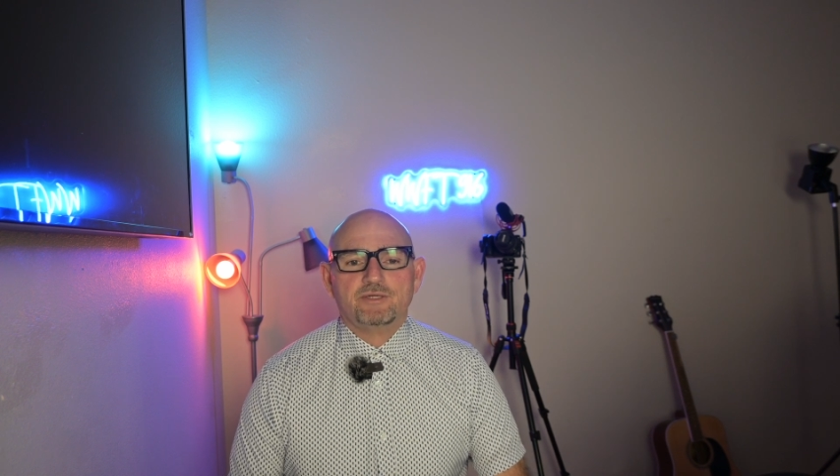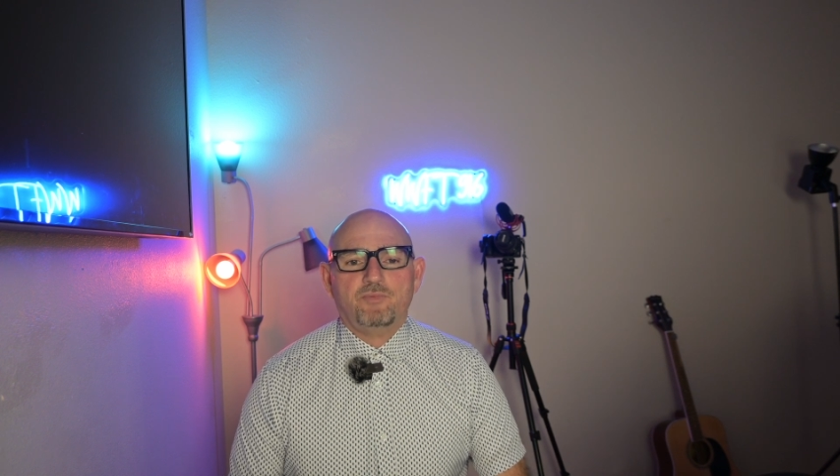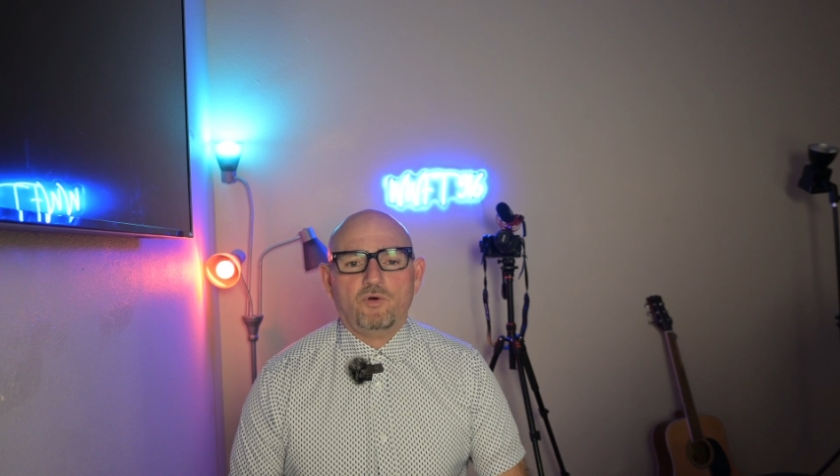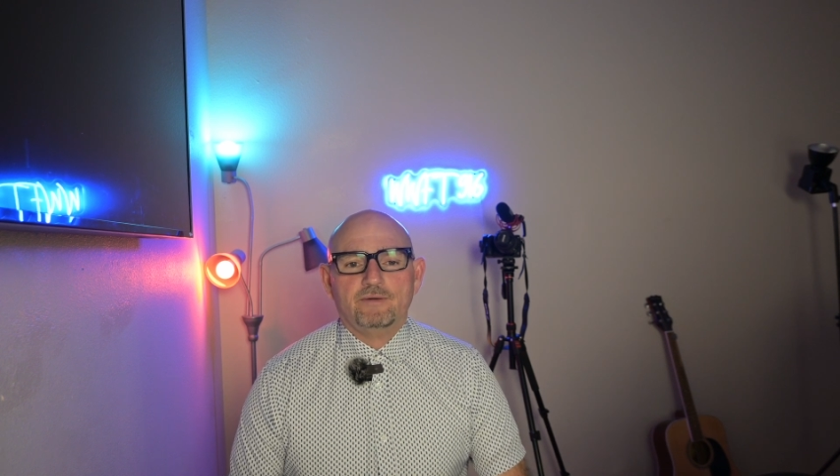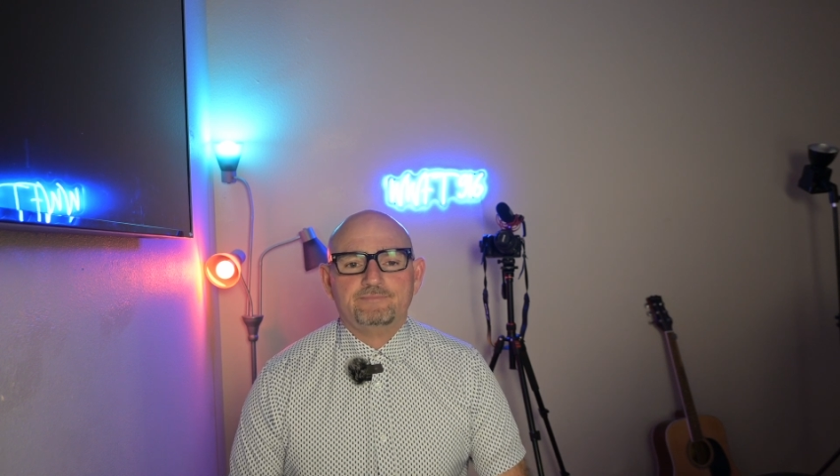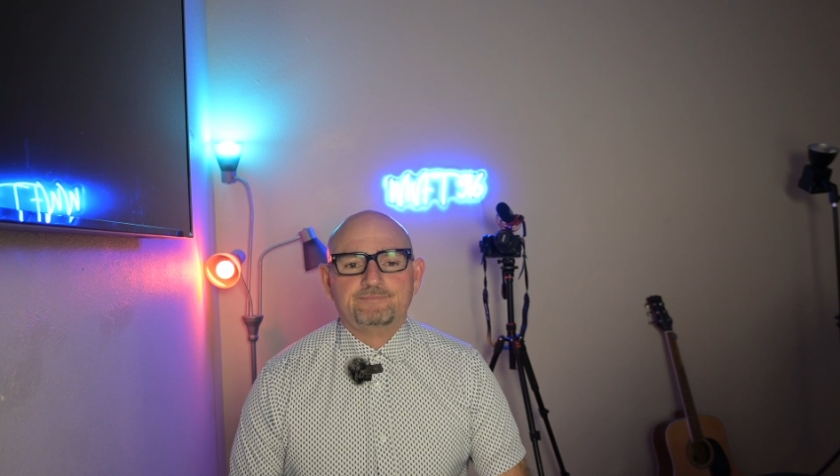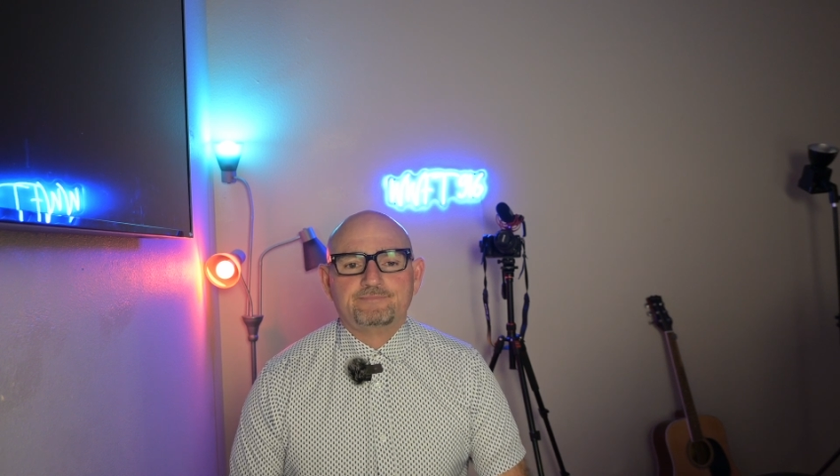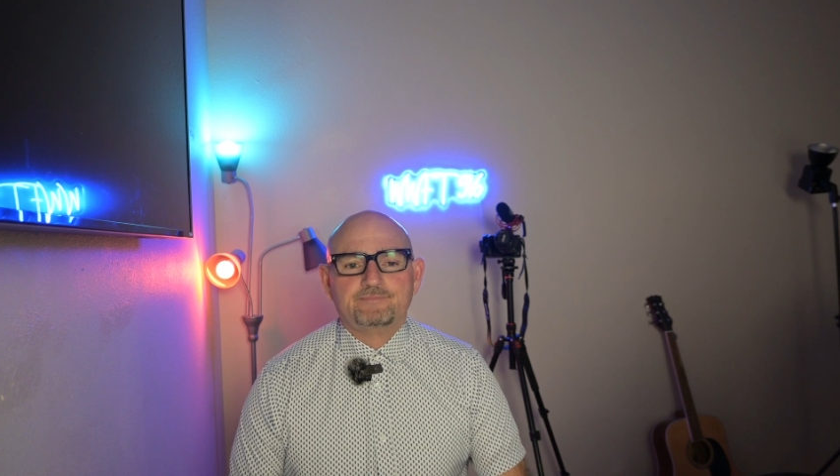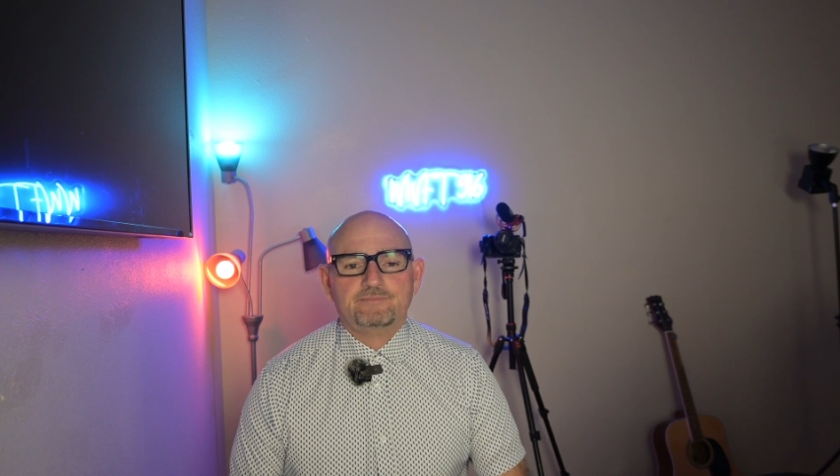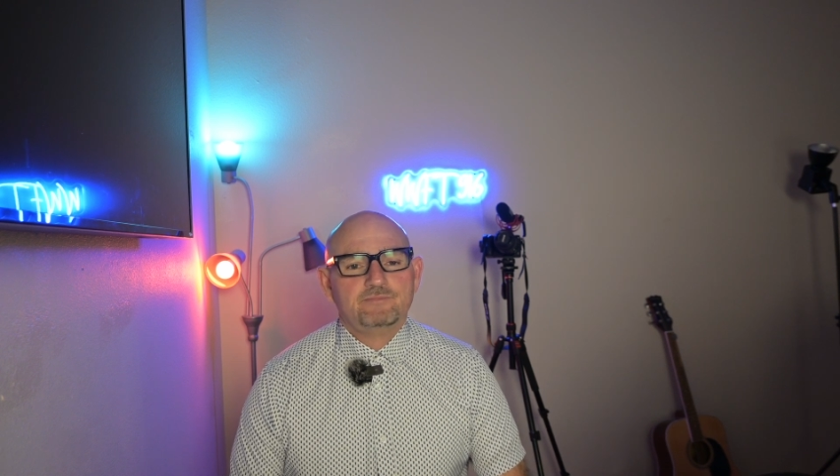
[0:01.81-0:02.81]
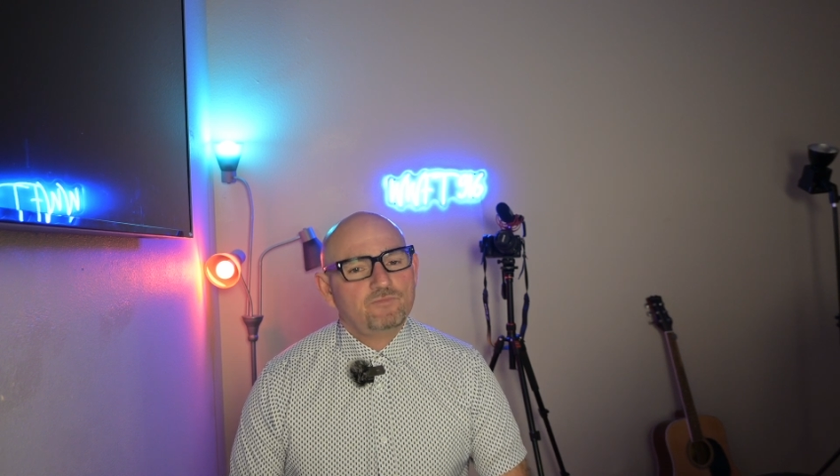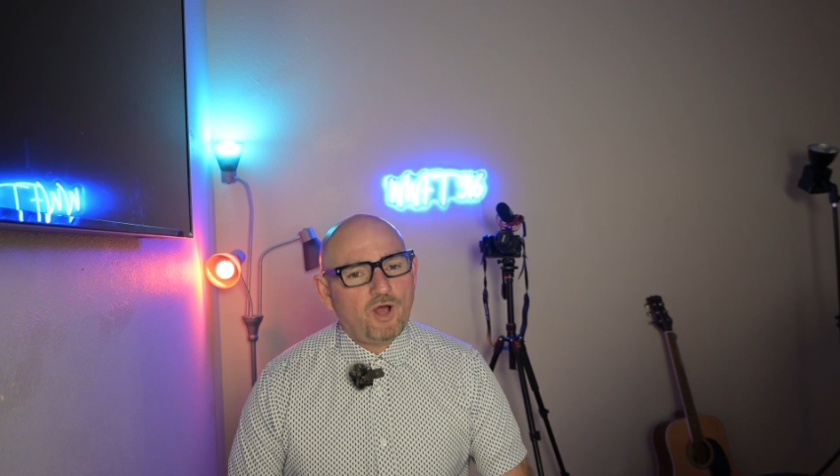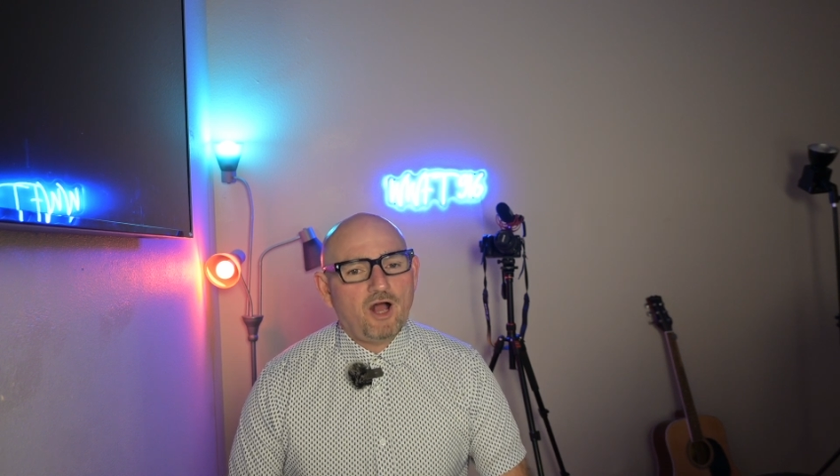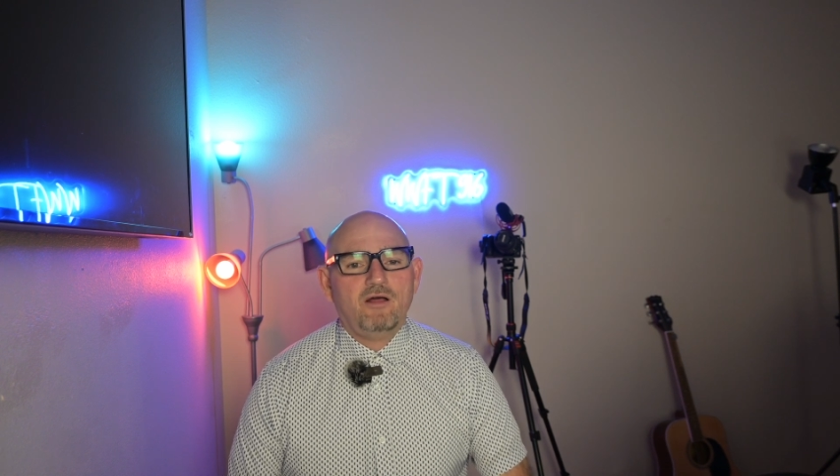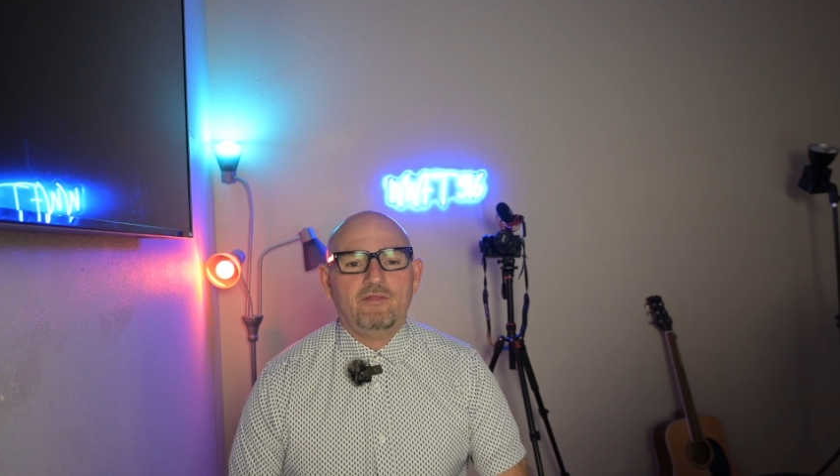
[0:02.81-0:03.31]
support?
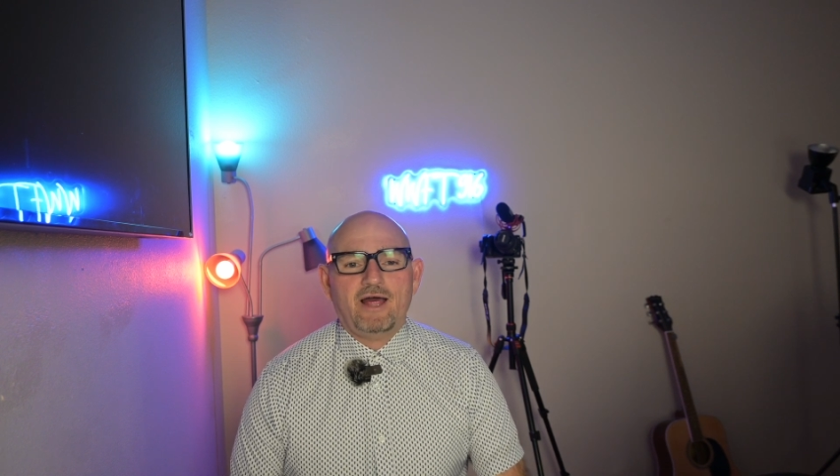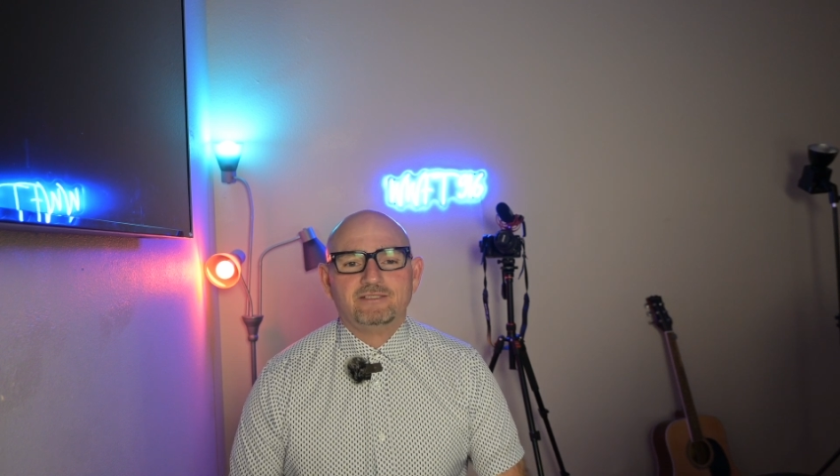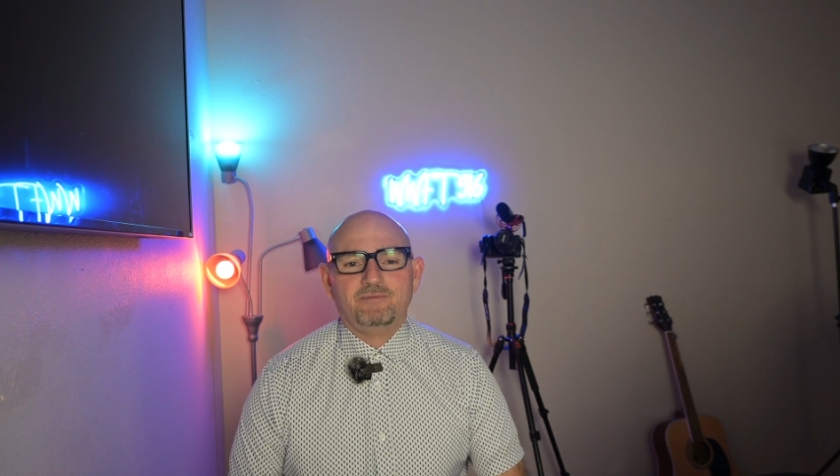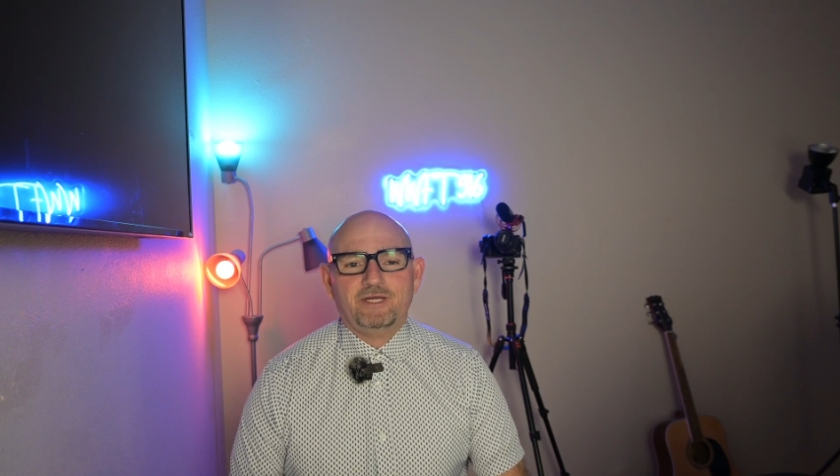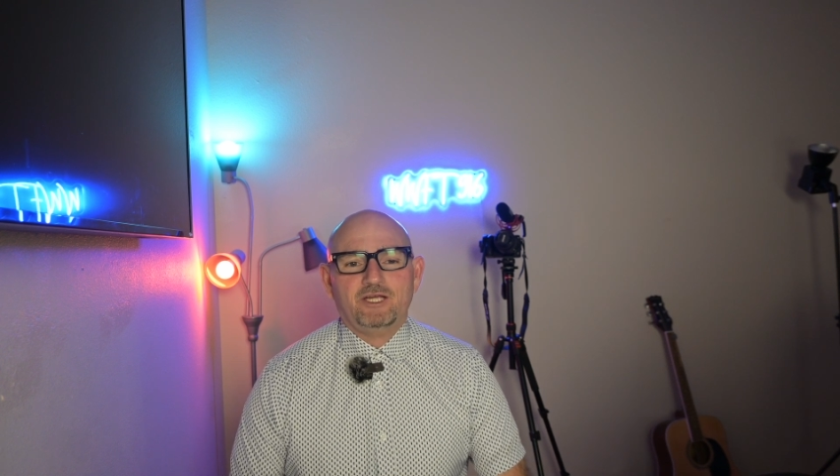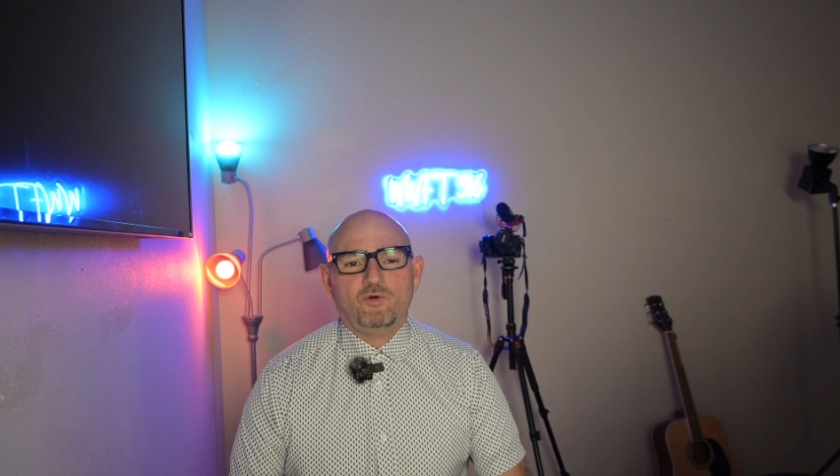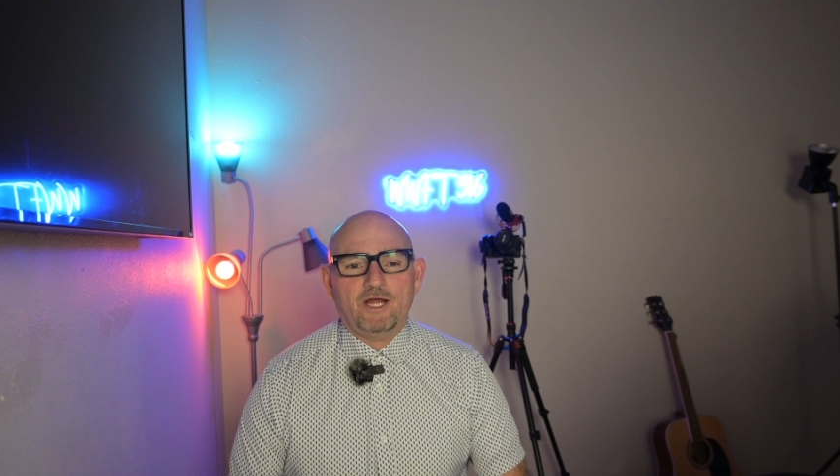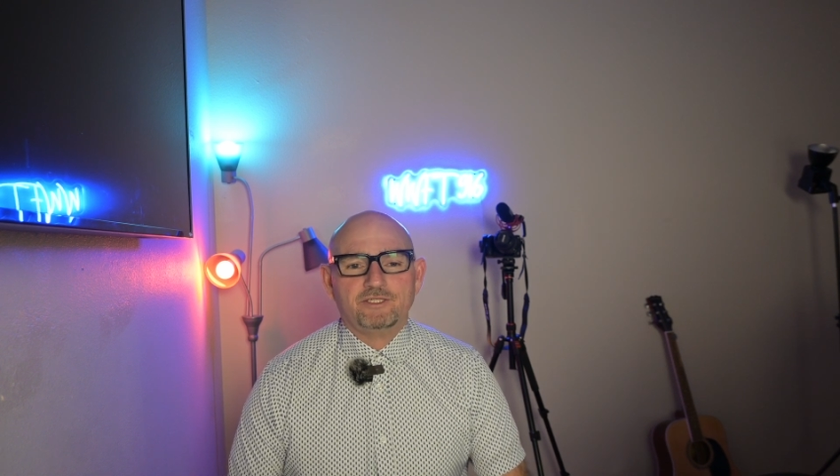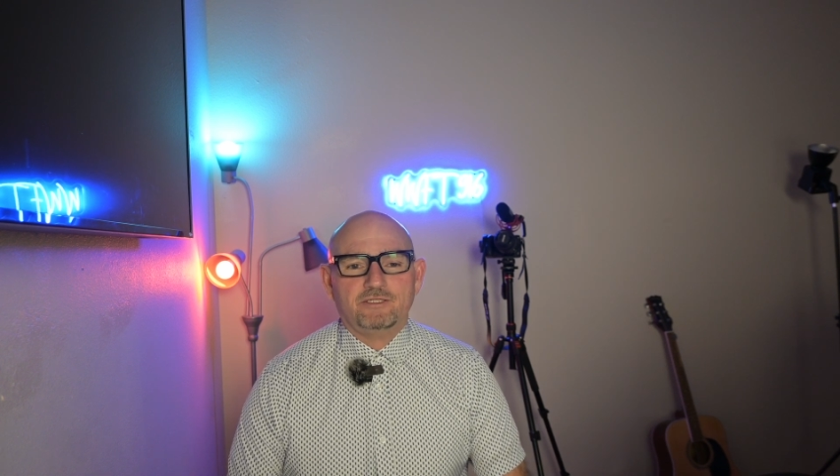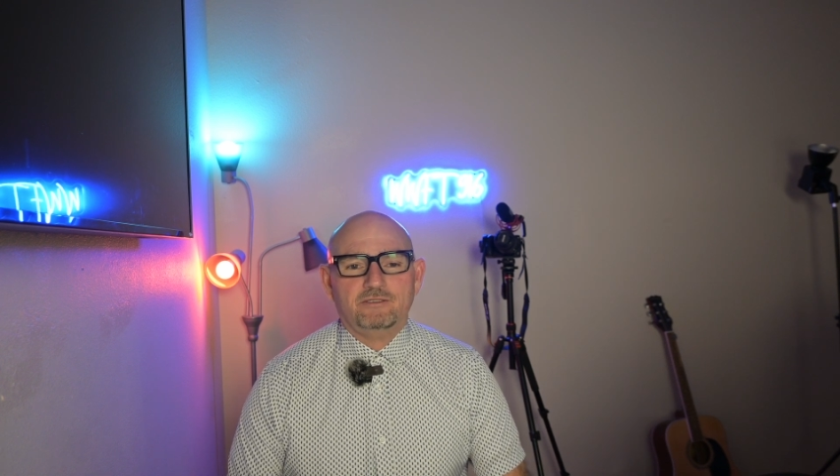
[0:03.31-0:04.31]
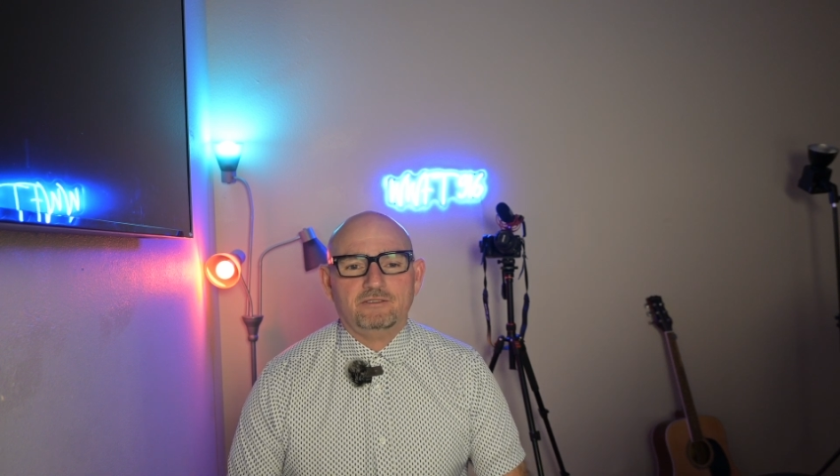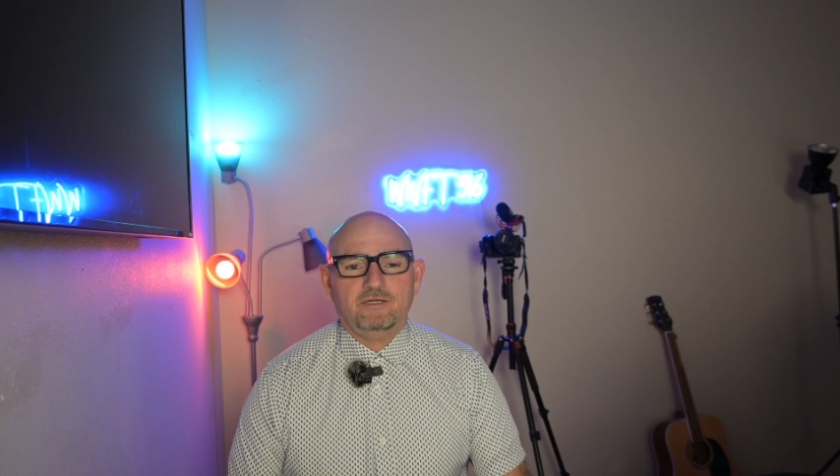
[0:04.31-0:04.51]
Well, that's the big question.